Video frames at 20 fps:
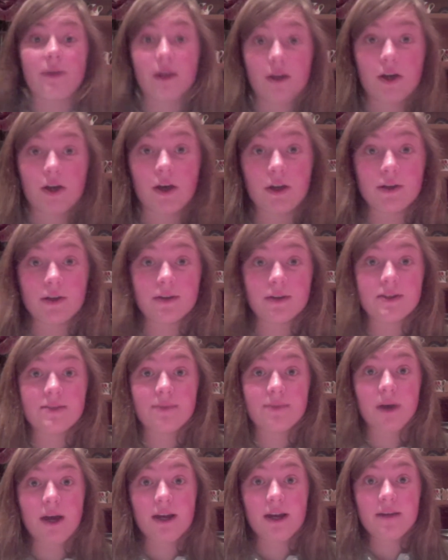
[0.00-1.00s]
curtains
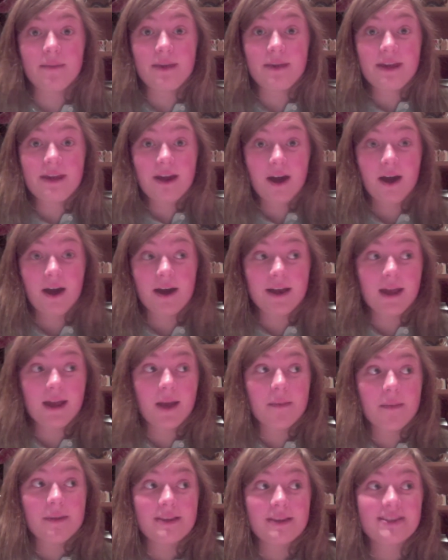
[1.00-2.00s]
behind me, I
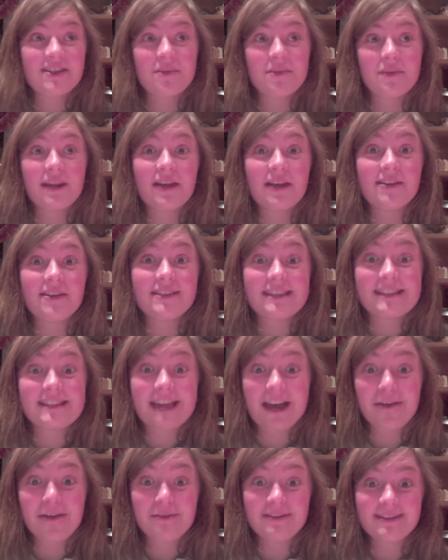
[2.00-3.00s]
am in someone else's
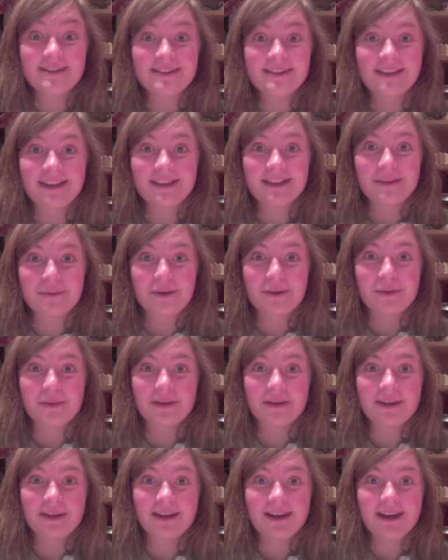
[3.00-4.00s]
house at the
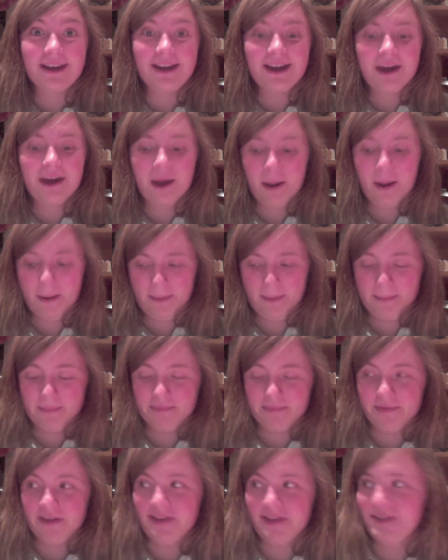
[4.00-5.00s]
moment.
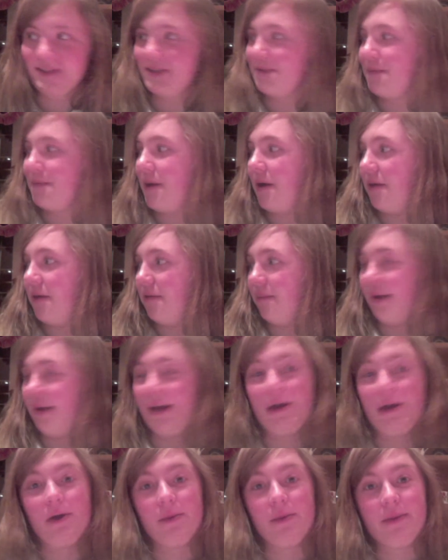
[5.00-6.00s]
This is part of
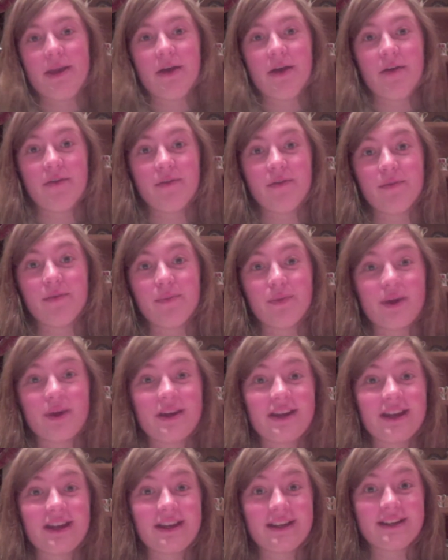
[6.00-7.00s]
my hobby of
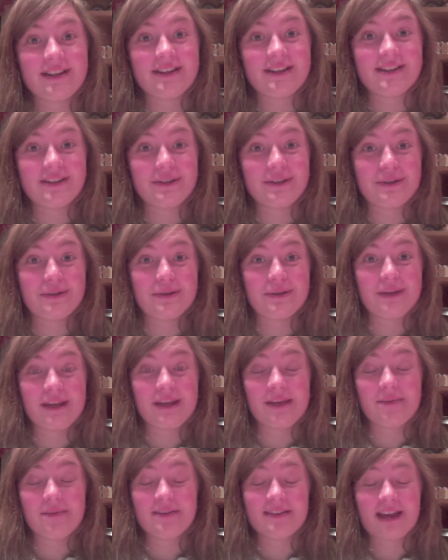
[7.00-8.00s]
breaking into
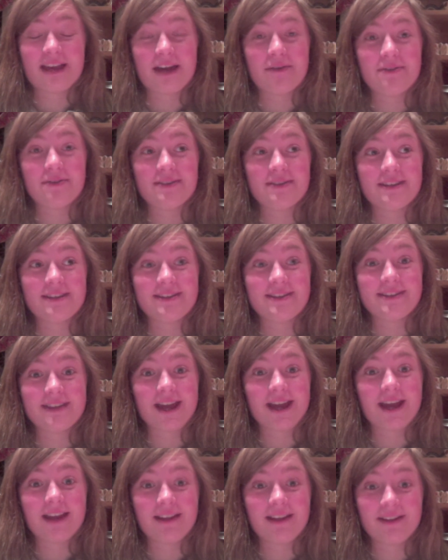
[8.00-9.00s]
neighbours' houses
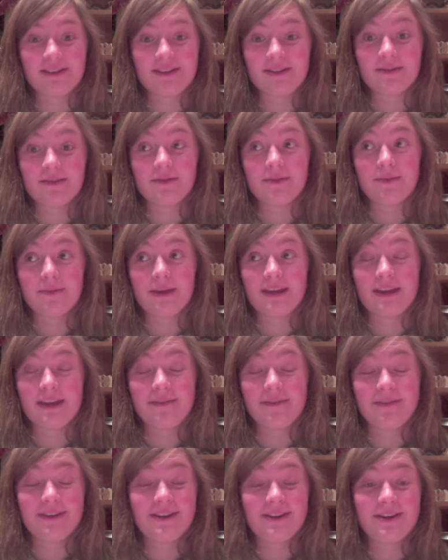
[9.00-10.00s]
and
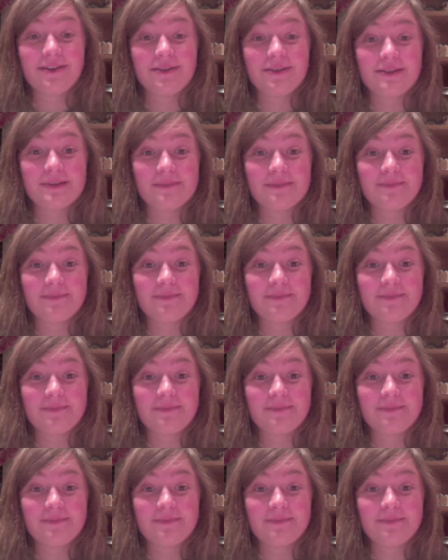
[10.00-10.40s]
making videos.